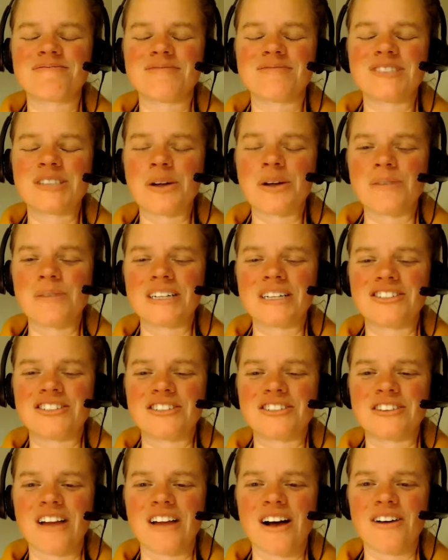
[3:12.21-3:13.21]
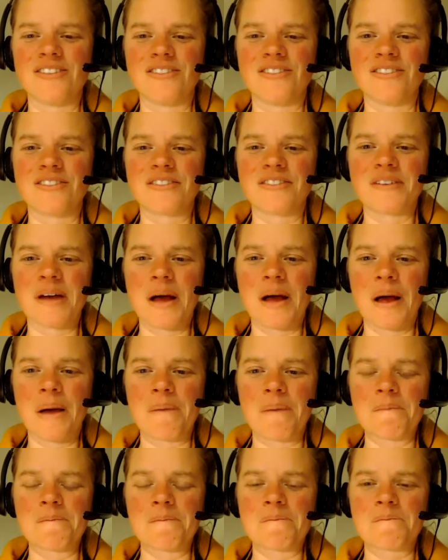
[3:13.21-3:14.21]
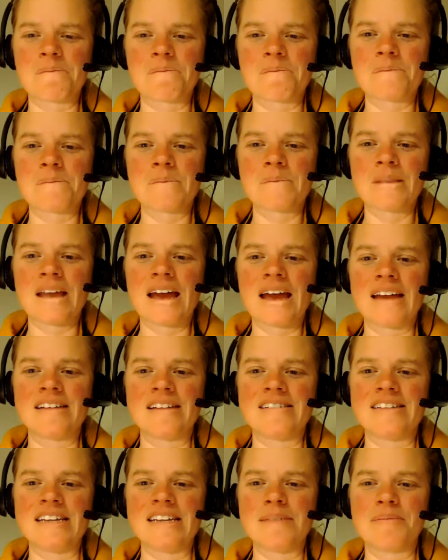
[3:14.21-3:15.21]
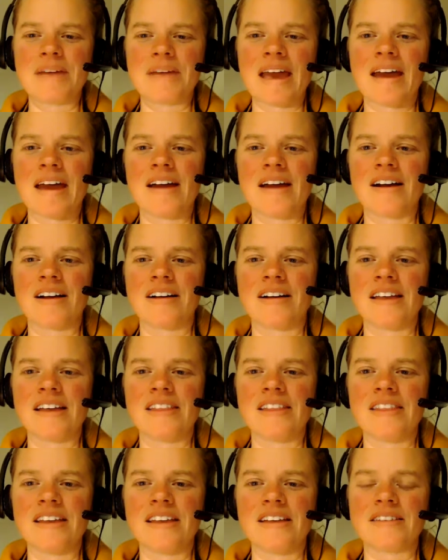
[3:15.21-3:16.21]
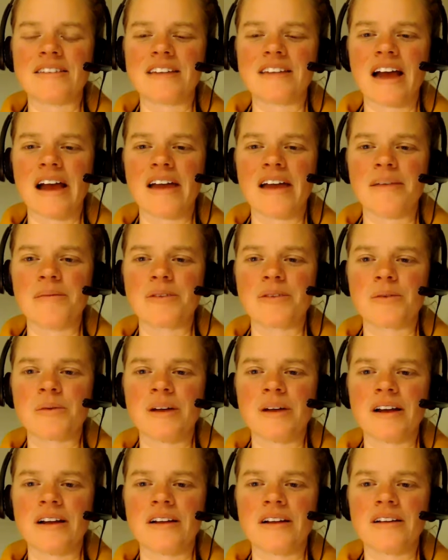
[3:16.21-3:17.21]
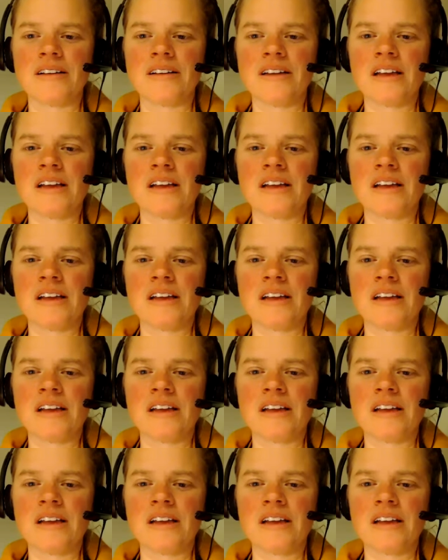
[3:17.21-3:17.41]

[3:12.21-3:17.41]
so much love and deep care in these times where